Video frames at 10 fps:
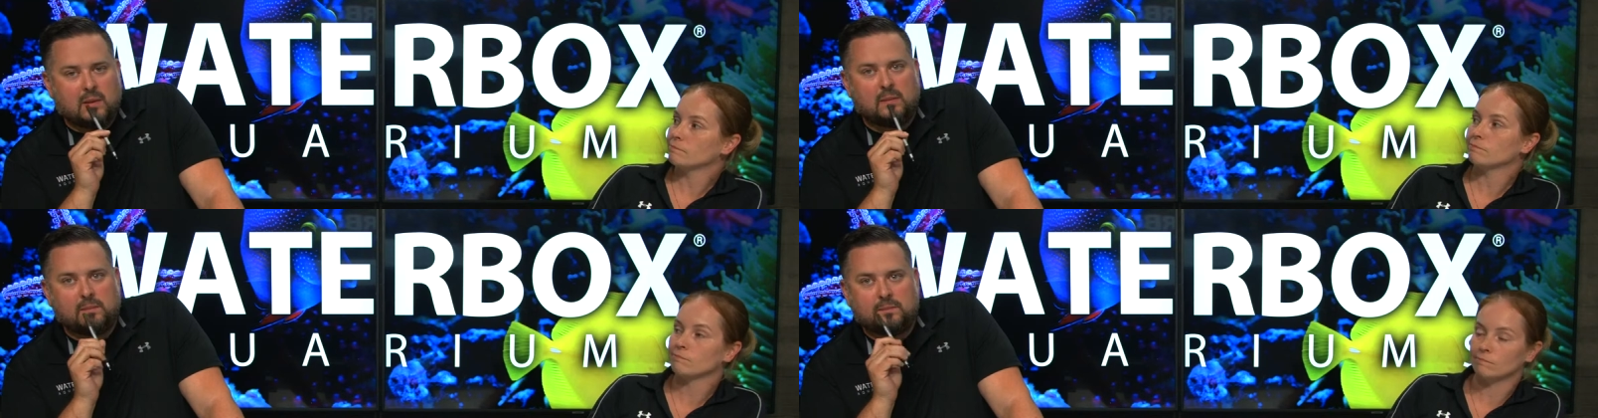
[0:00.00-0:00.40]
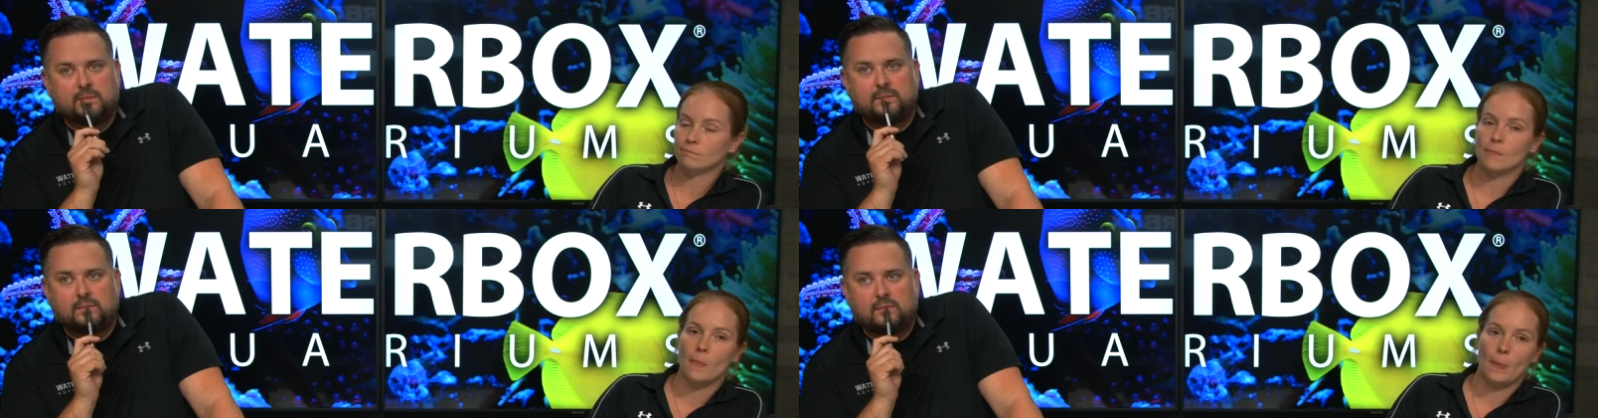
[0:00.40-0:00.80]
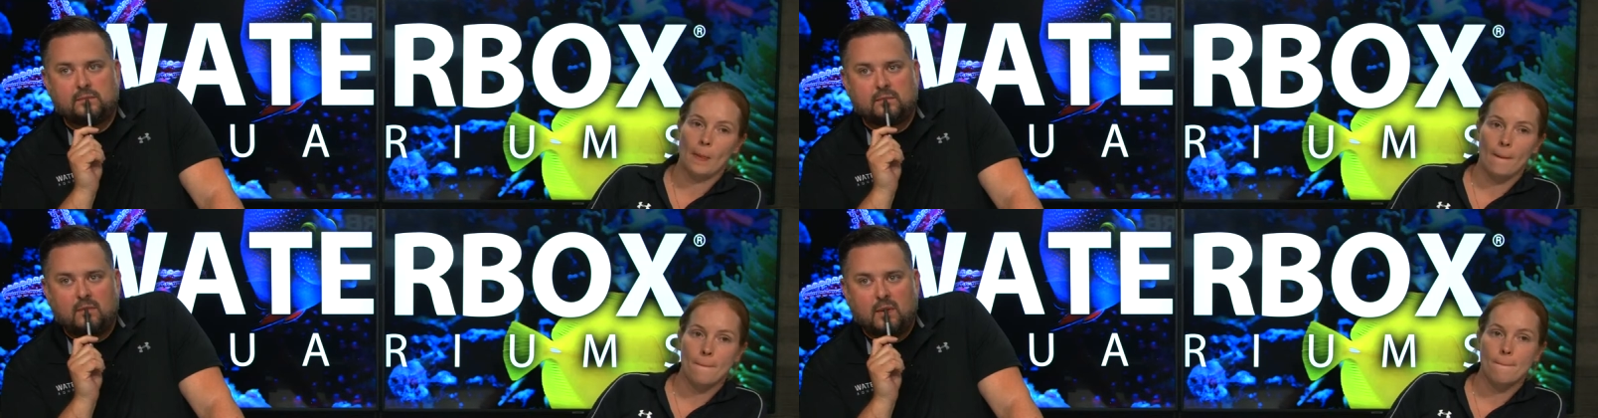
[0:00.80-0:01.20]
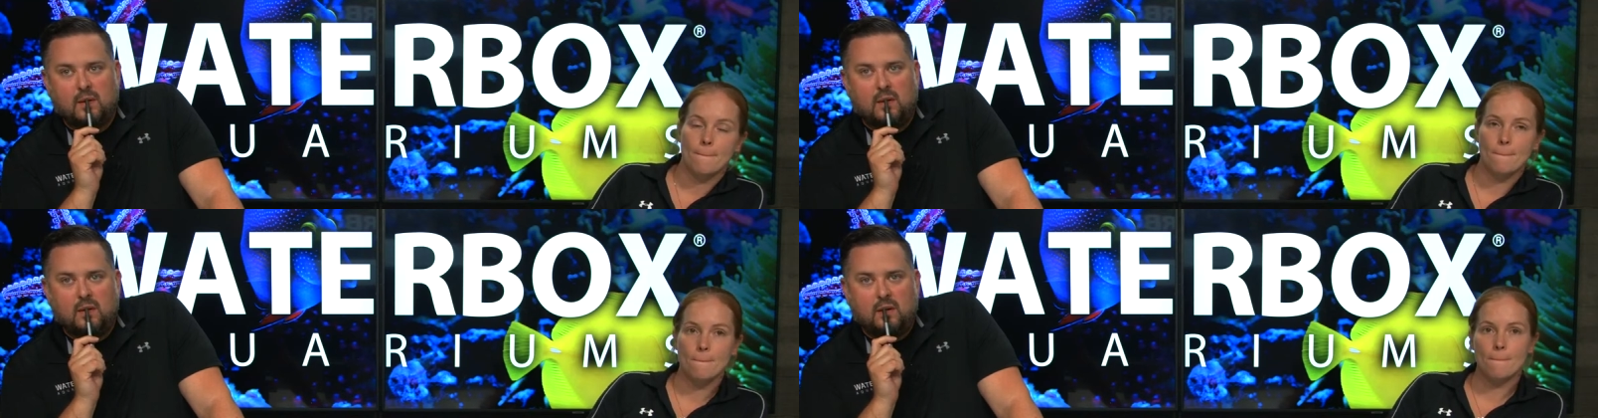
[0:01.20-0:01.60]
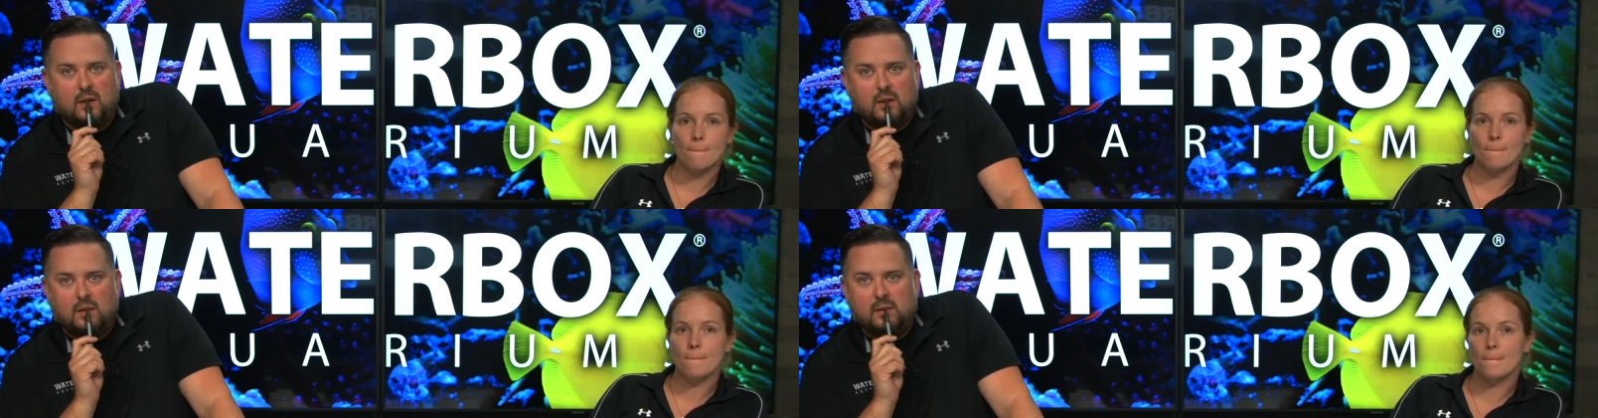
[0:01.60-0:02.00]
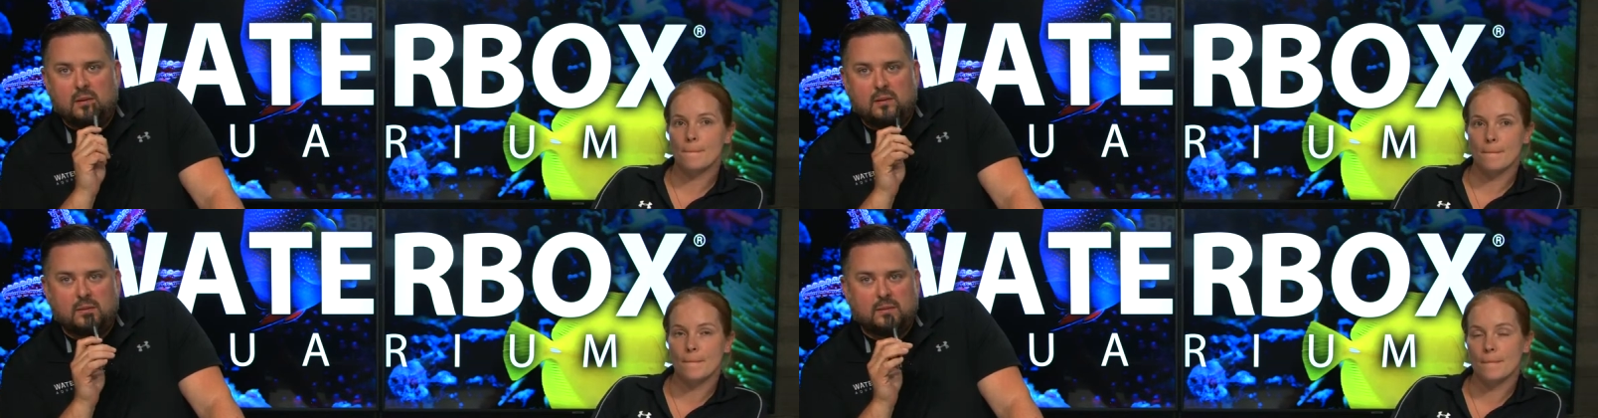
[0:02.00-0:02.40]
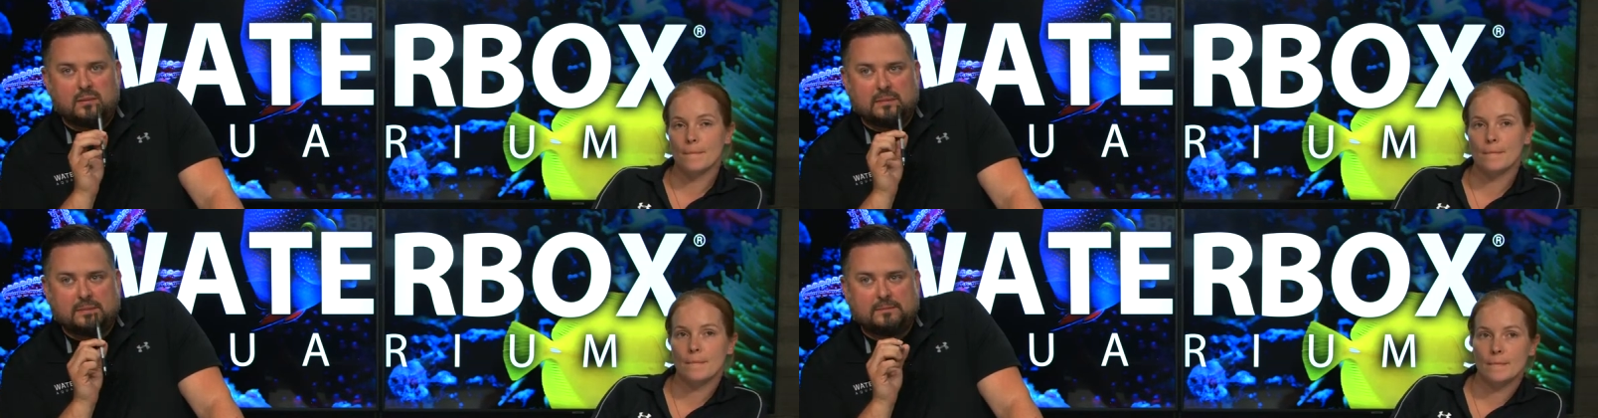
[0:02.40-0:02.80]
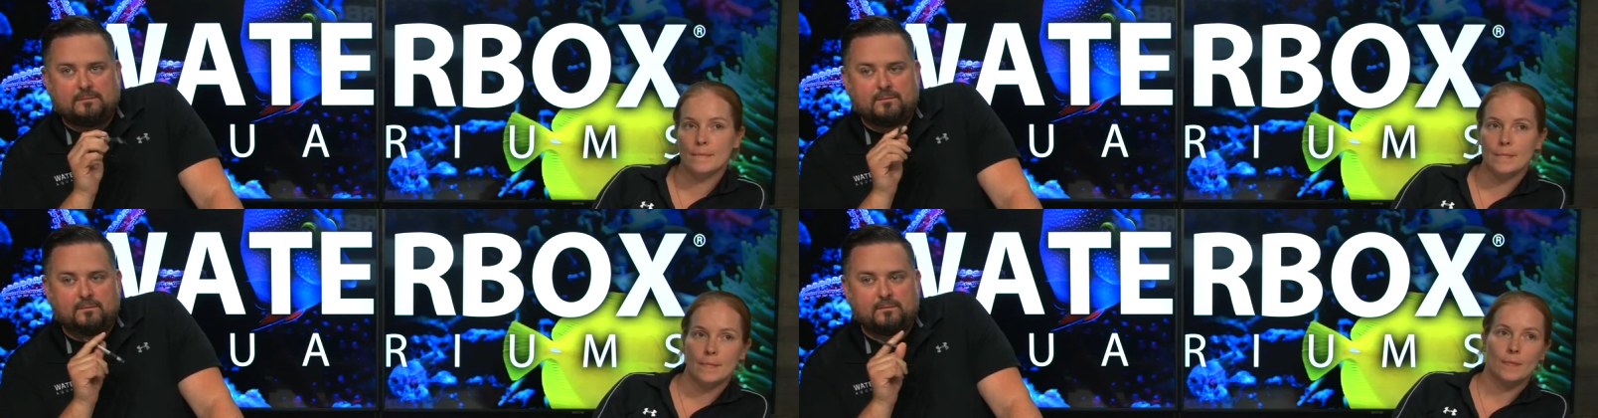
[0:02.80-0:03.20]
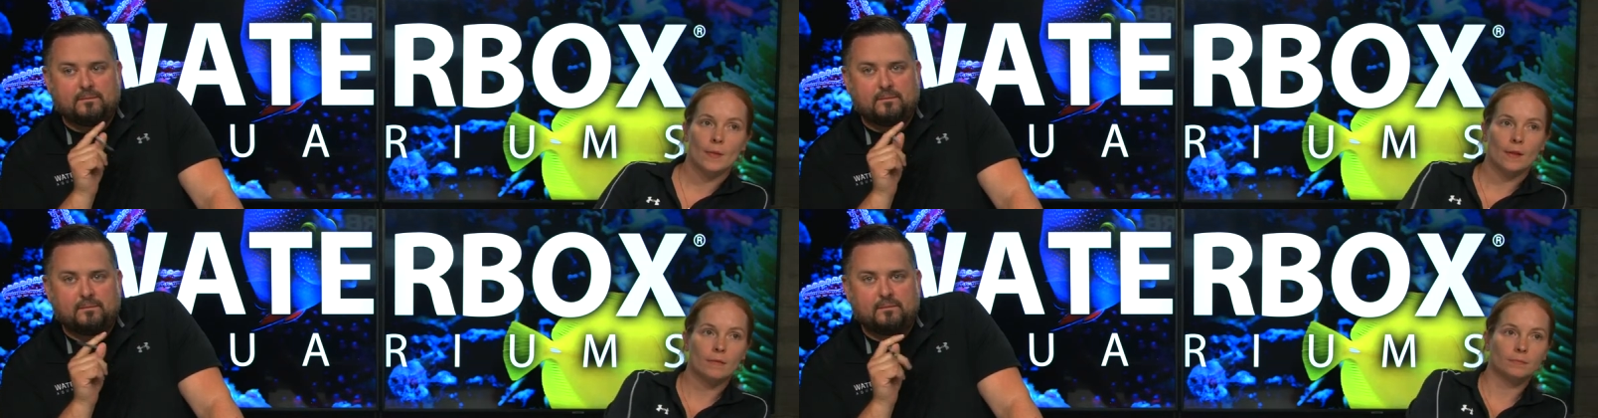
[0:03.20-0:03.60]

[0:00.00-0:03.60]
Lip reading: No one is speaking in this clip.